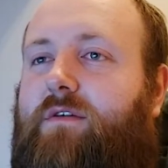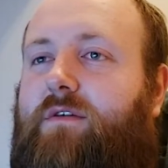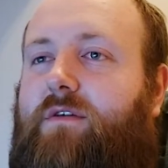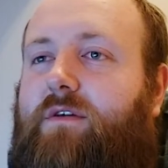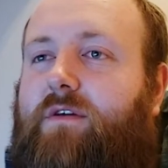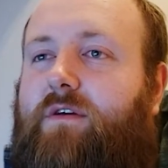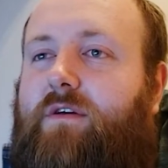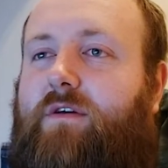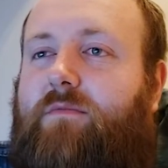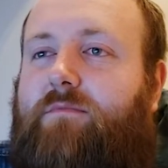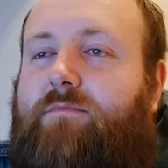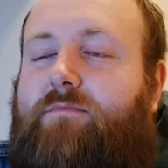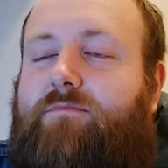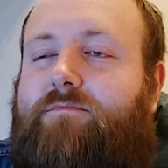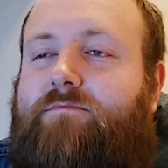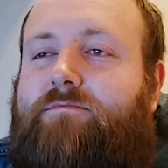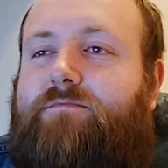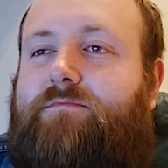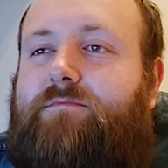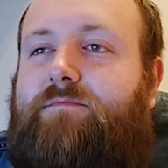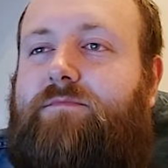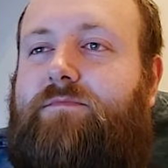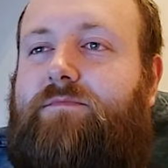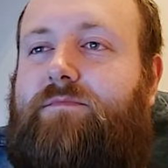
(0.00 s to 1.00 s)

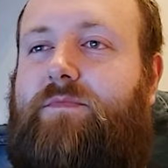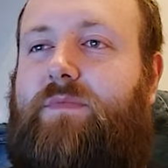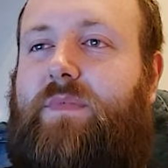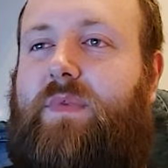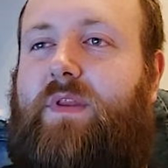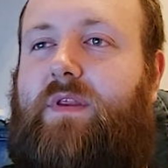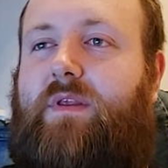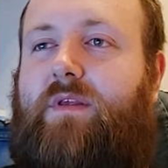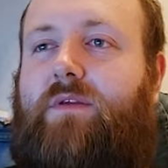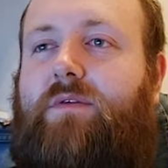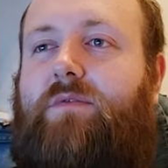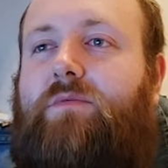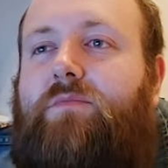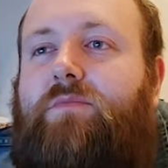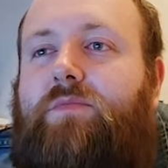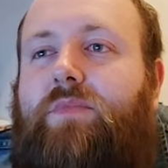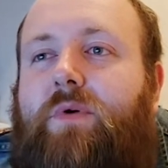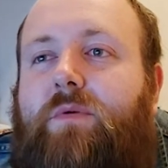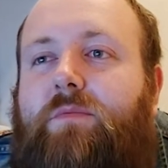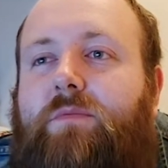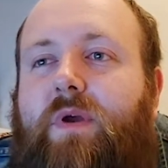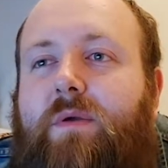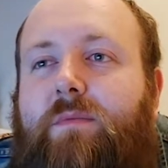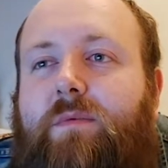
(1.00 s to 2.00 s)

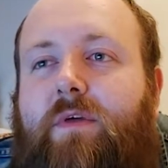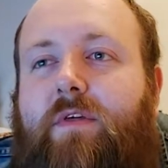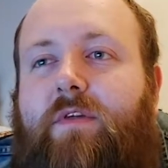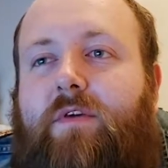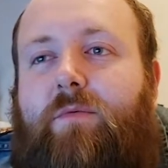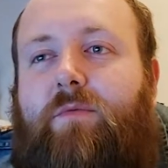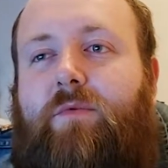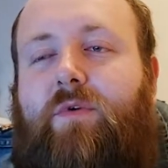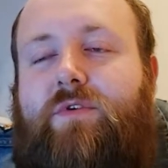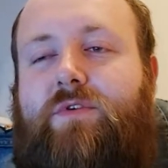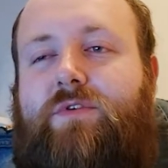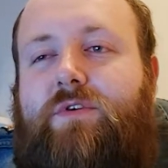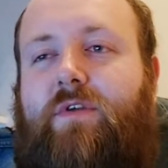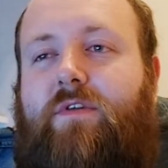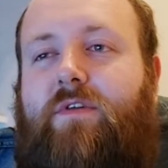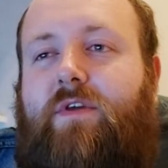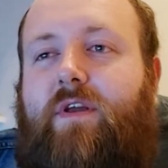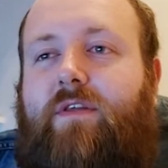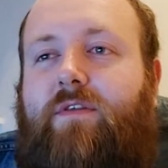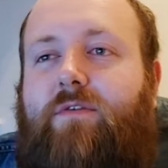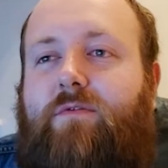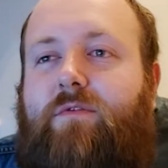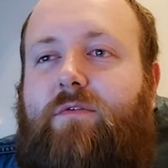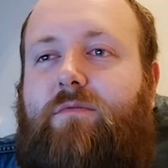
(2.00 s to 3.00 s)
But maybe someone just
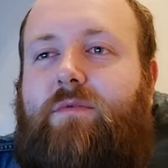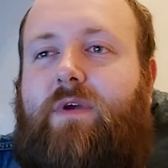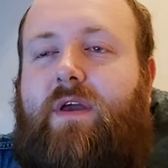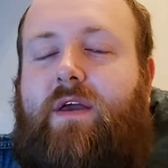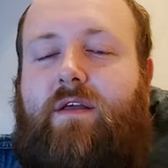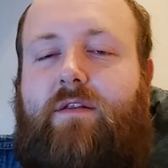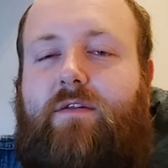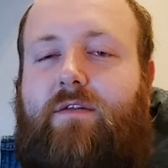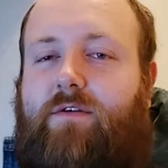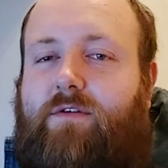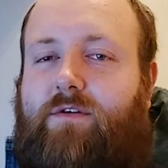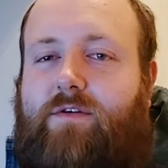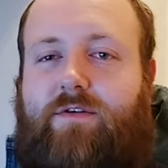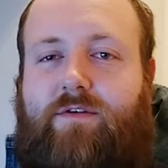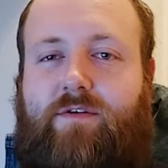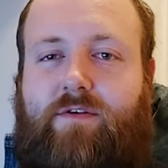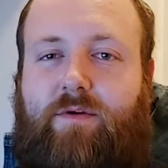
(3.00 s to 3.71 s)
said to him, "Hey, look,